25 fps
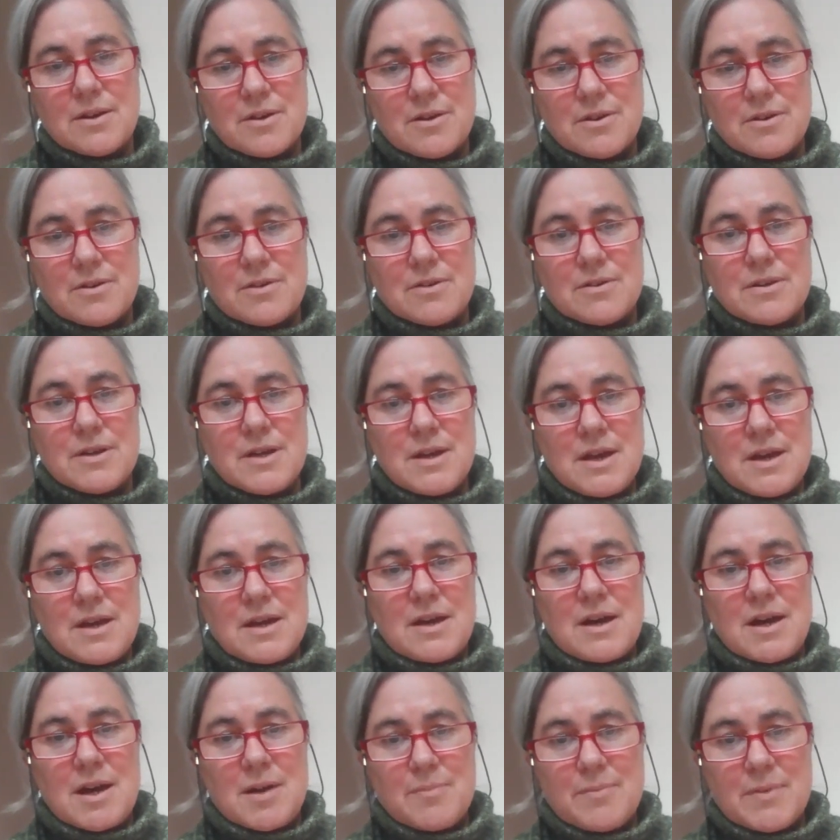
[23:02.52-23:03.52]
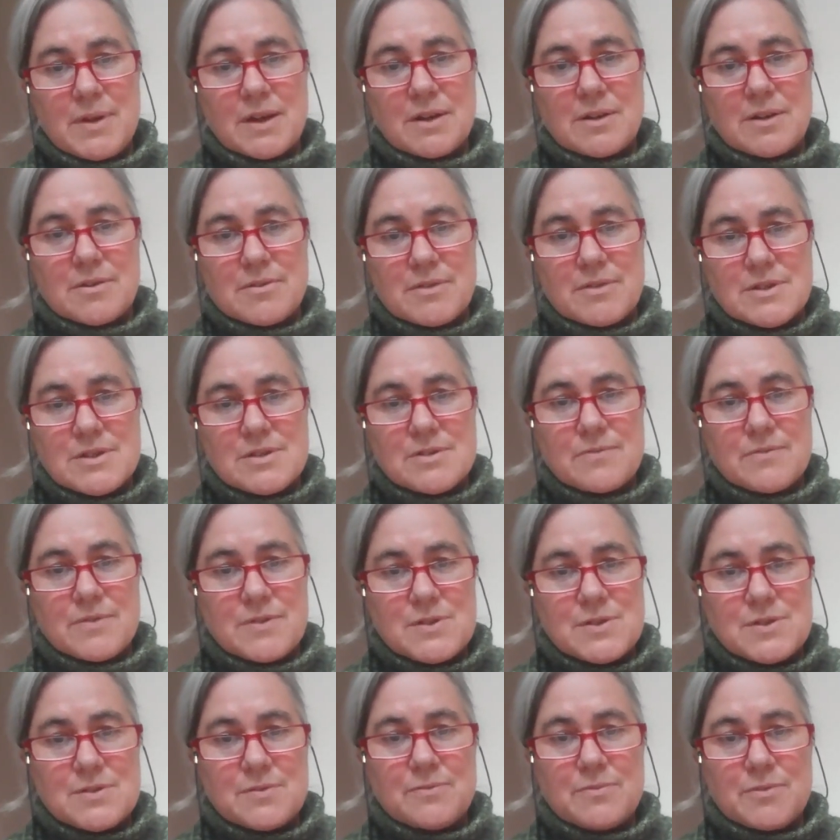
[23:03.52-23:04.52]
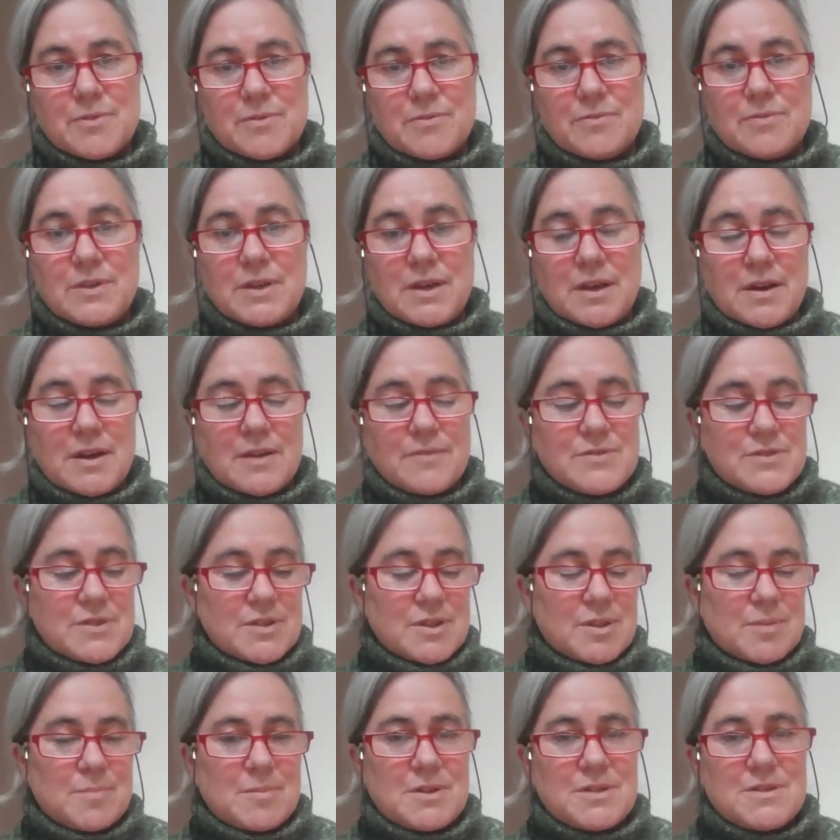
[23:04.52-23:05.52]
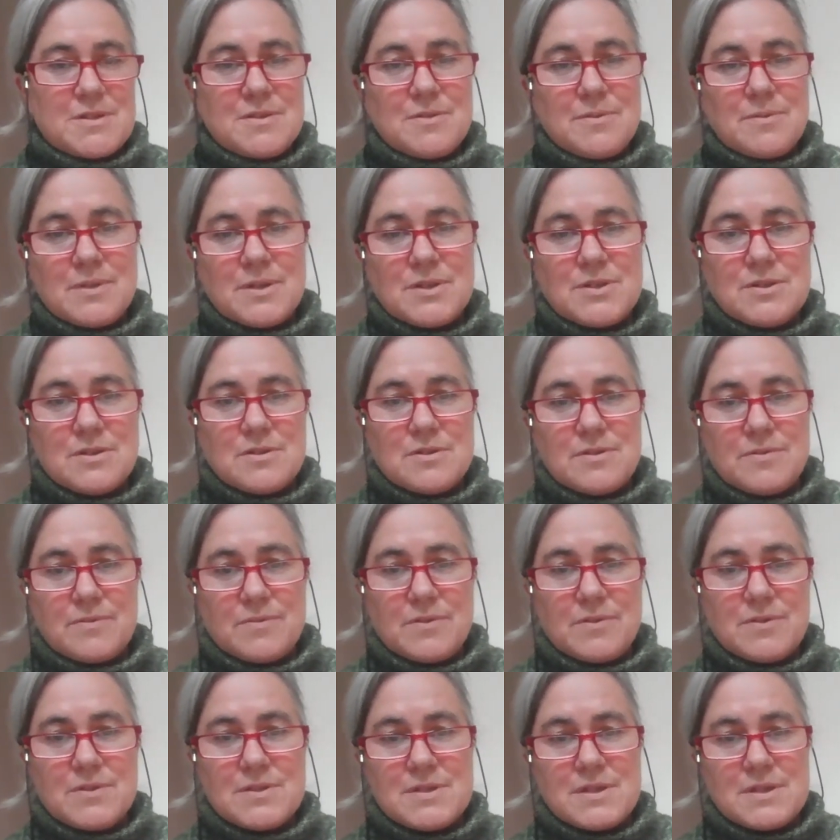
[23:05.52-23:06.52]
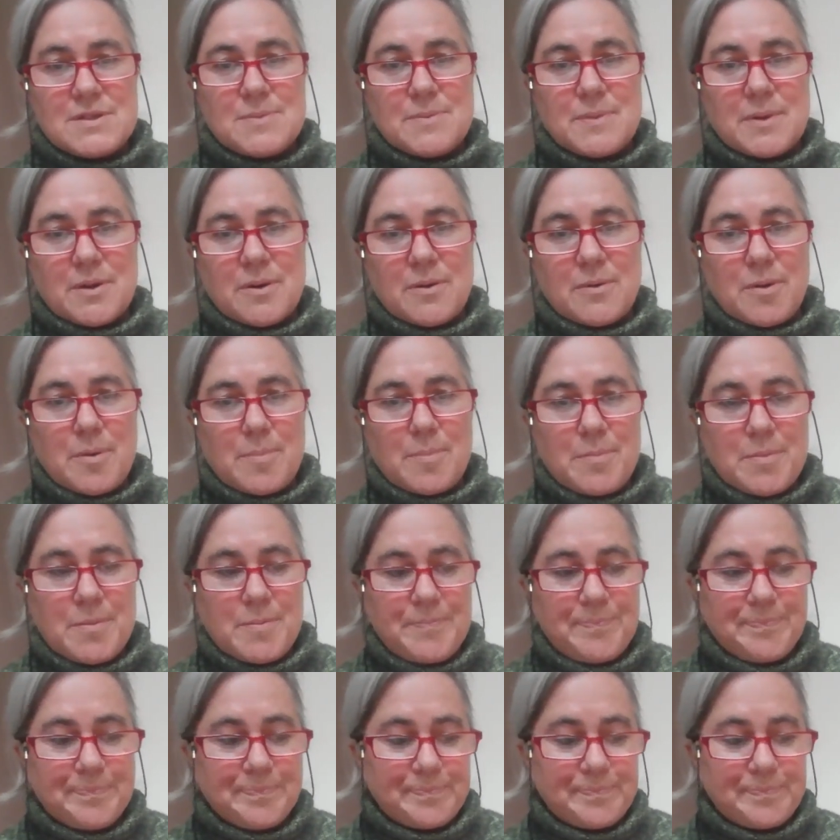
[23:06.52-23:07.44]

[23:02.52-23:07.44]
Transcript: occur at regular intervals of roughly, I've done them at 2-inch intervals as we go up.